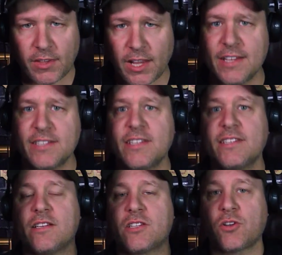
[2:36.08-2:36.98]
And this is
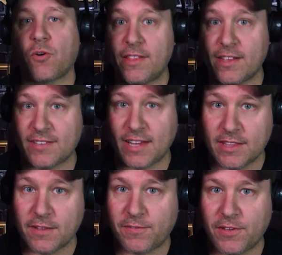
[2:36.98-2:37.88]
a story that's
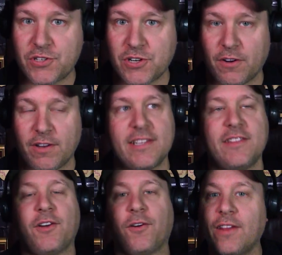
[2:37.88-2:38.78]
in the future. It's in
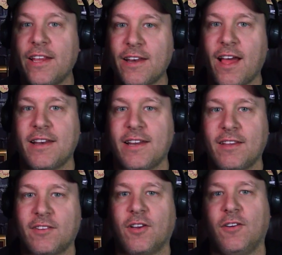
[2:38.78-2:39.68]
the early
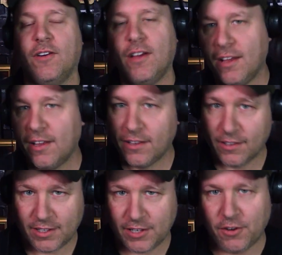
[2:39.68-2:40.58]
90s. So
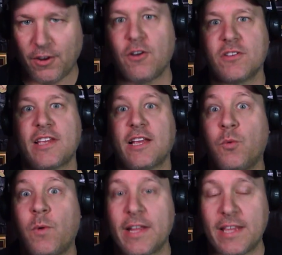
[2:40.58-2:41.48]
you know, it goes like
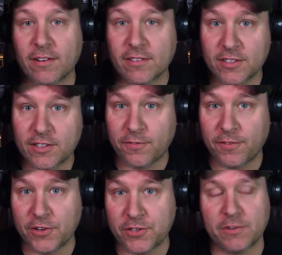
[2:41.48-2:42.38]
20 years into the
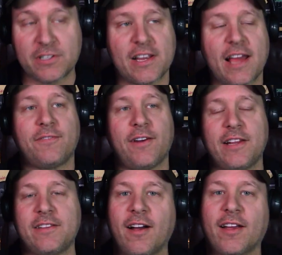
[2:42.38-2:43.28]
future, which is kind of
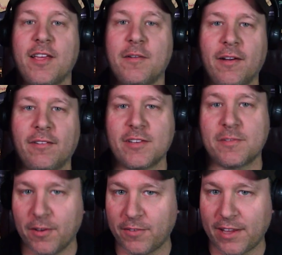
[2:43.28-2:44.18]
funny talking about this
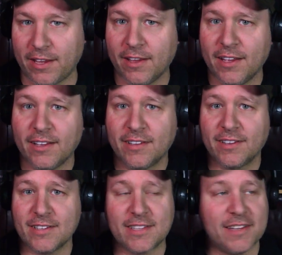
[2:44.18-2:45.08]
movie
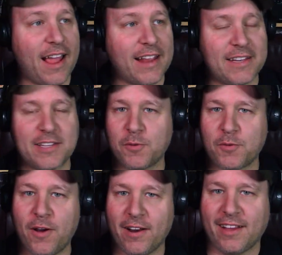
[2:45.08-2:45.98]
because the 90s was
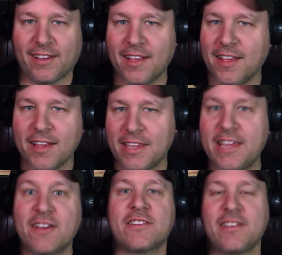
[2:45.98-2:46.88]
what, like
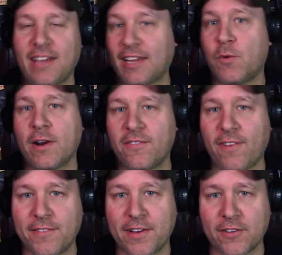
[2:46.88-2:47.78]
years, like
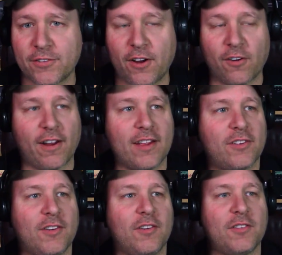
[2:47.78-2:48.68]
25 years ago, right?
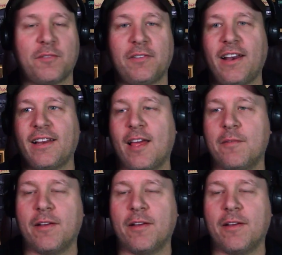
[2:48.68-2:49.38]
So something like that.